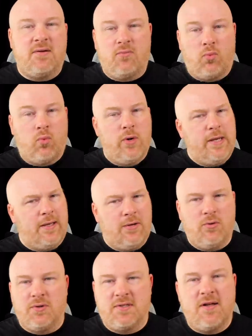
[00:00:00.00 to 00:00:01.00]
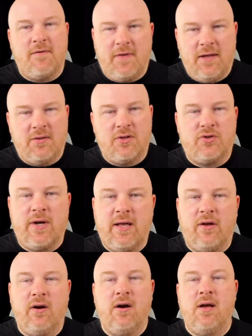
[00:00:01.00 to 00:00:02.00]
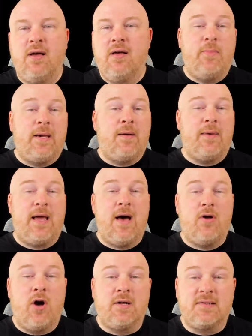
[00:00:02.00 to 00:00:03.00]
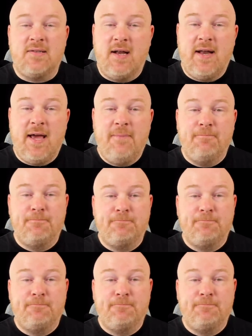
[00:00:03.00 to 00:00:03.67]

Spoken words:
and really cool stuff in the trailer. That will be coming out on Sunday.